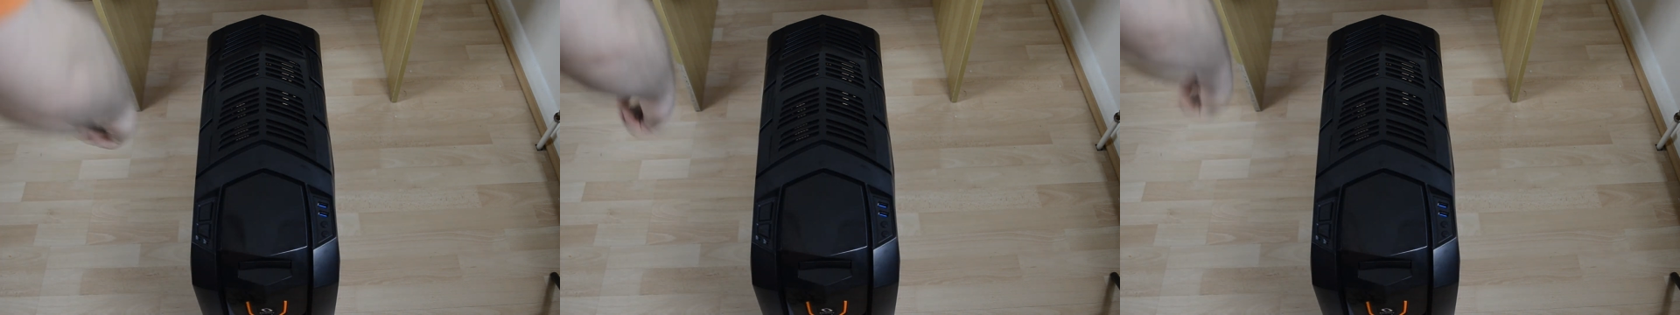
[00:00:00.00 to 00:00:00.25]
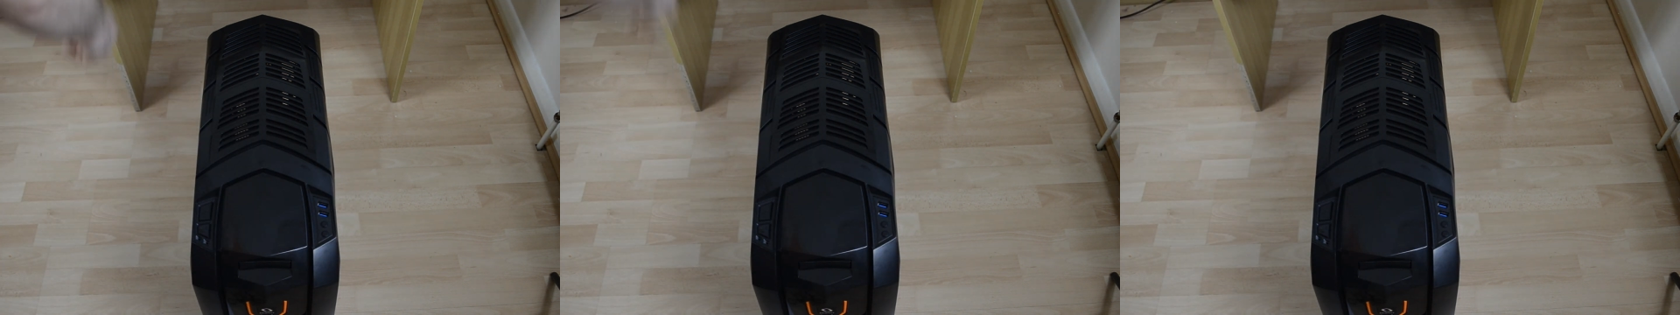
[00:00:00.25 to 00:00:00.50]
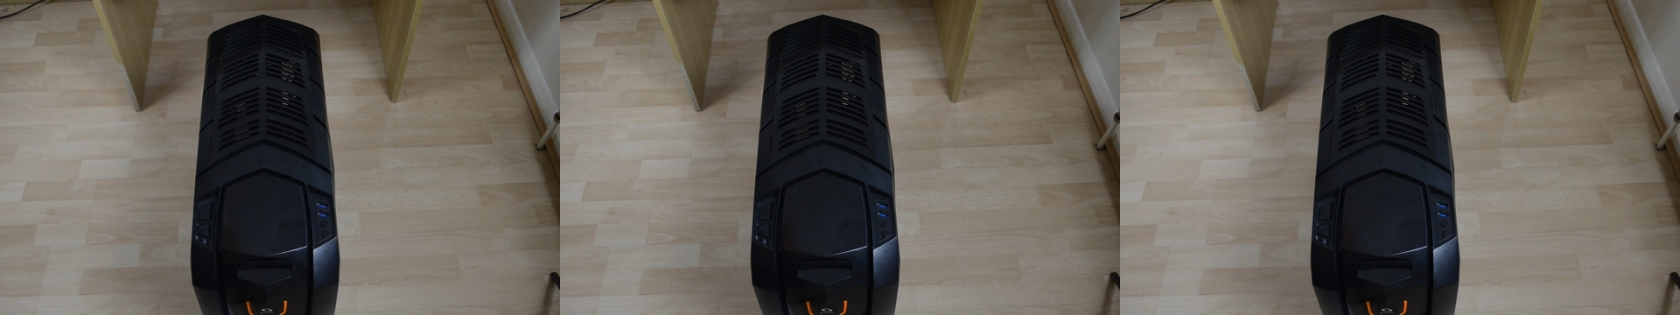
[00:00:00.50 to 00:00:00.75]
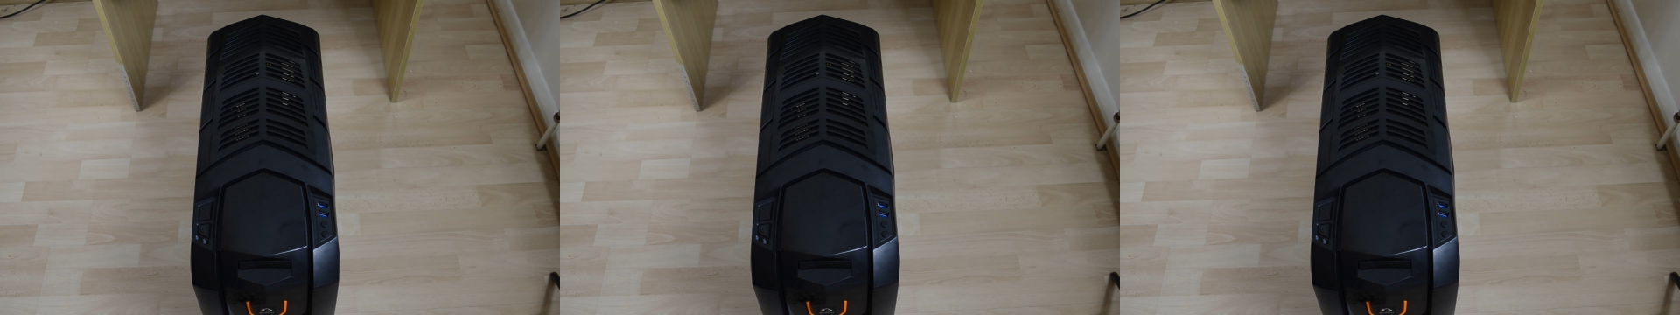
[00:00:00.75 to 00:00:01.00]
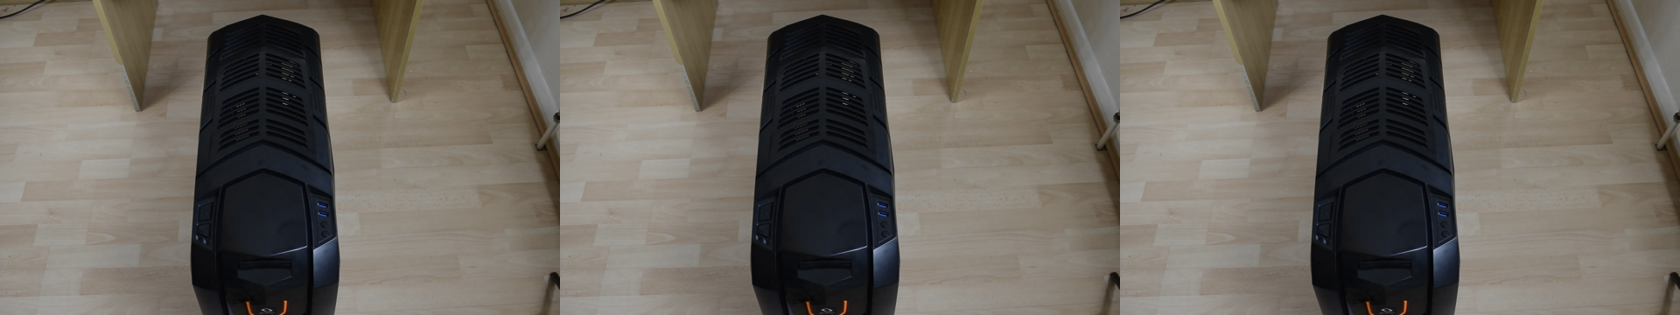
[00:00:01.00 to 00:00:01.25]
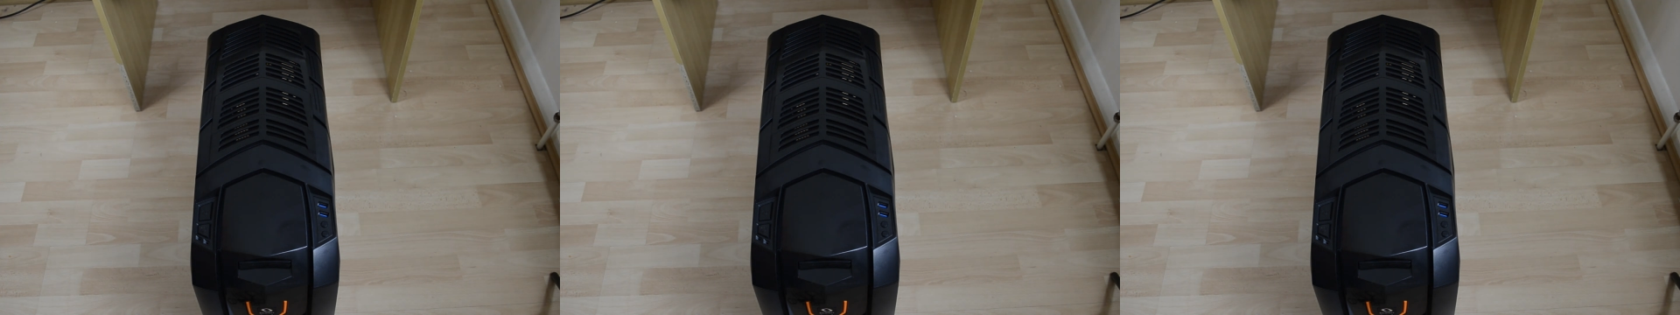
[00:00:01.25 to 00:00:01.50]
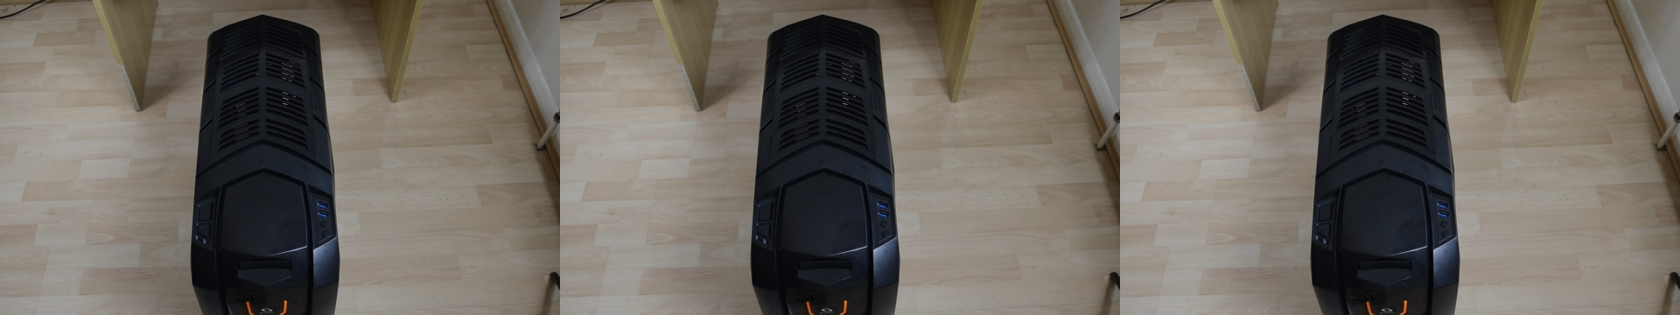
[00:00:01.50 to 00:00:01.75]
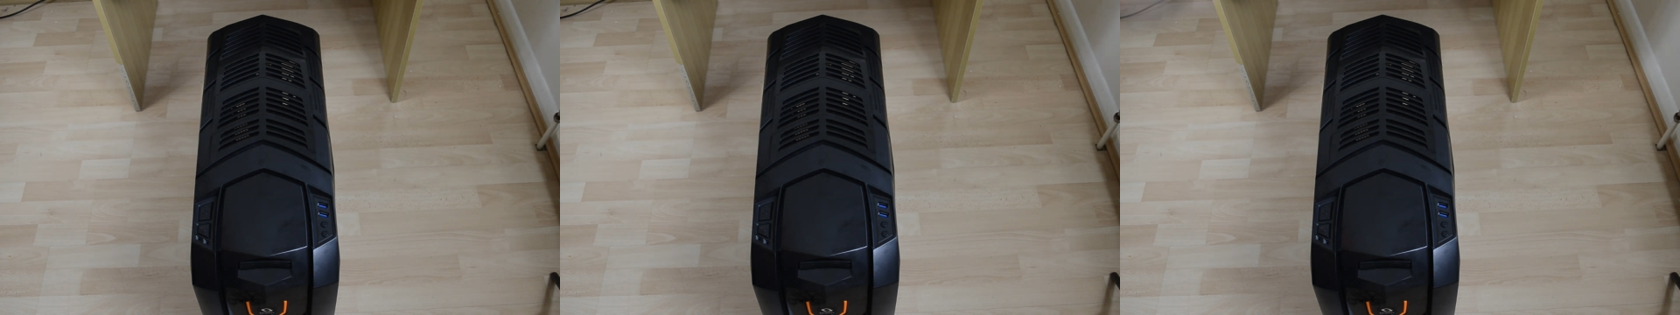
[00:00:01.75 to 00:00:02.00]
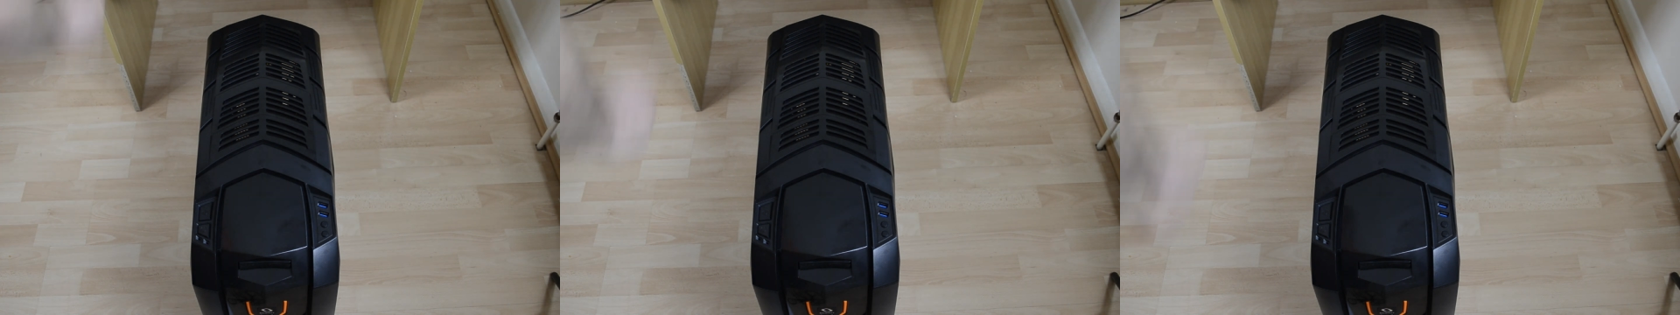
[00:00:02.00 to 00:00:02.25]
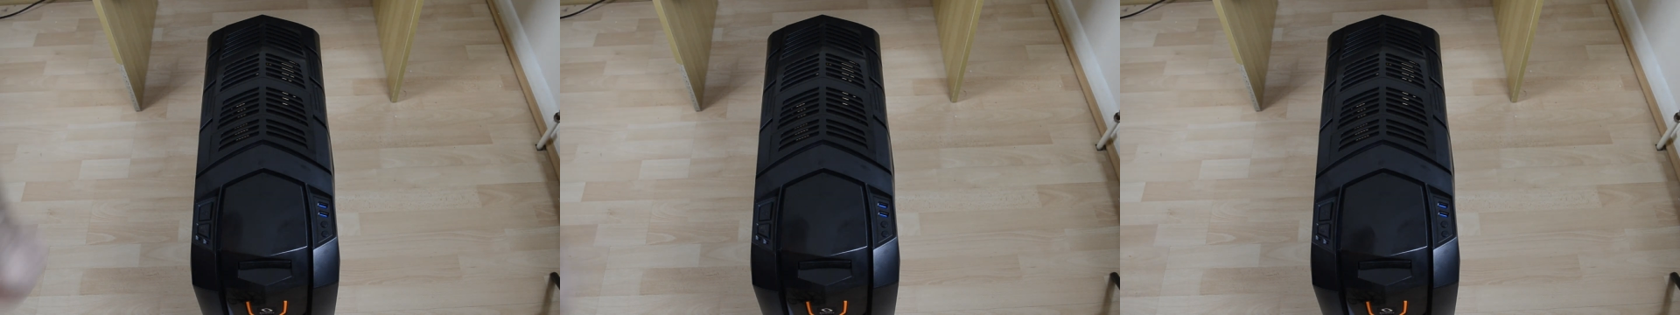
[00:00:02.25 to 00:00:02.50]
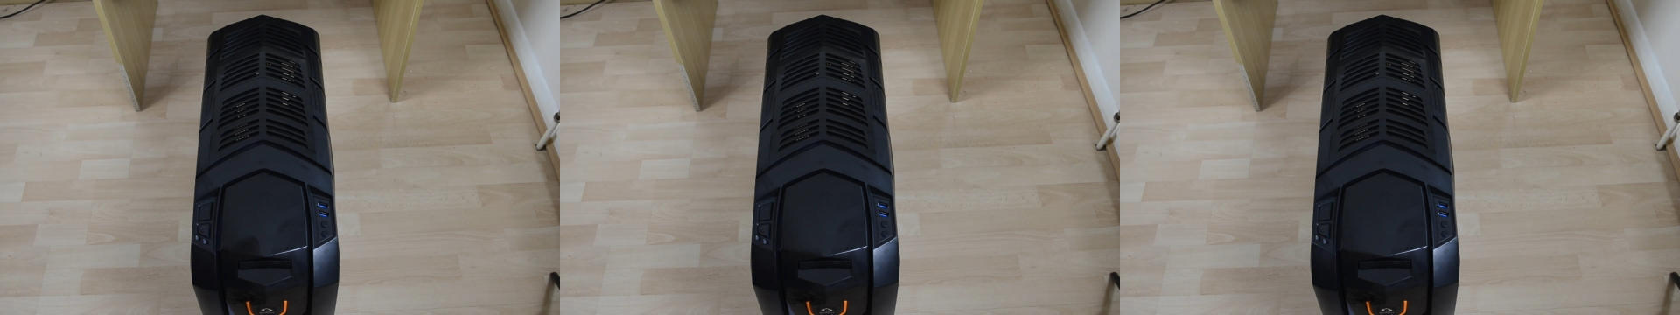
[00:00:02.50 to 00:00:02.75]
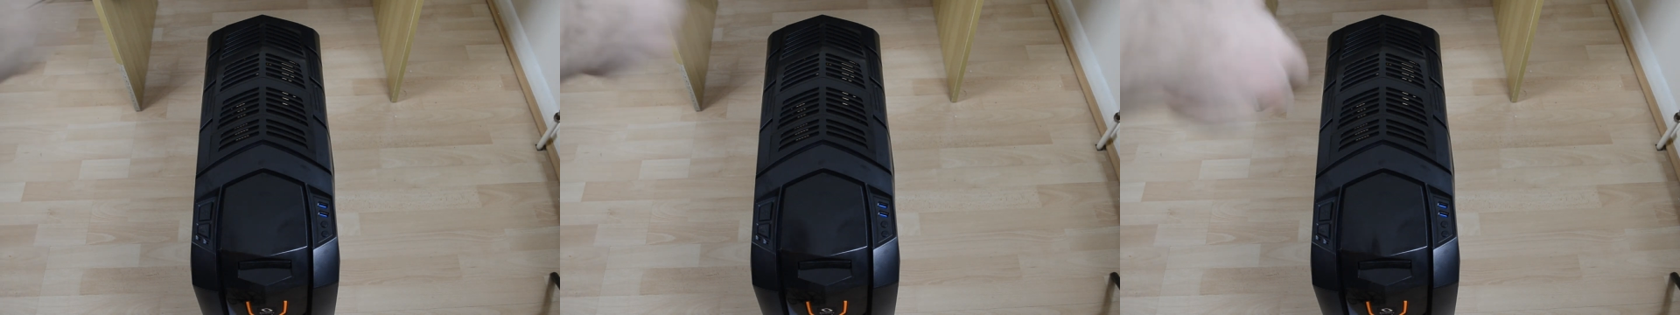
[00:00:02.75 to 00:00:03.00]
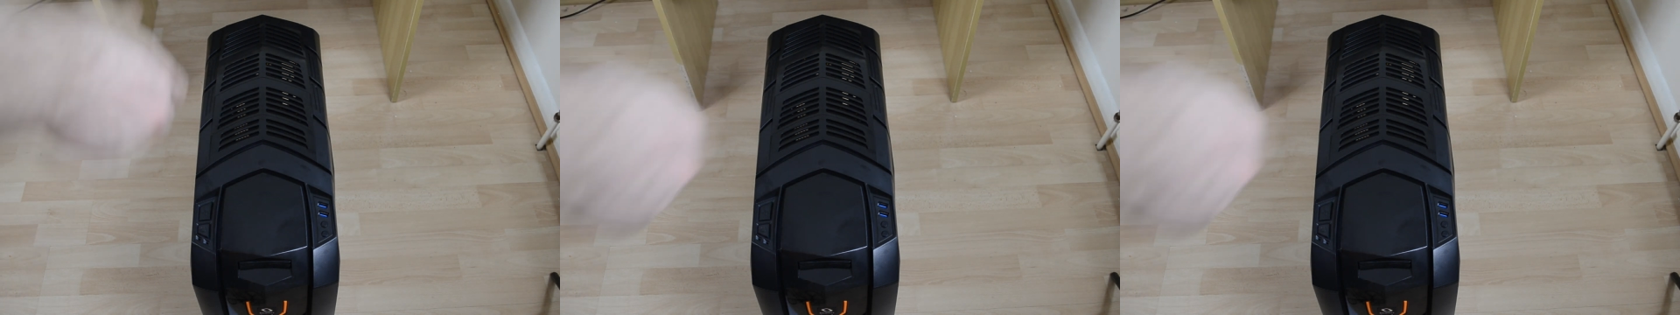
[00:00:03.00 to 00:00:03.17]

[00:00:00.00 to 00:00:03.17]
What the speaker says: (no speaker visible)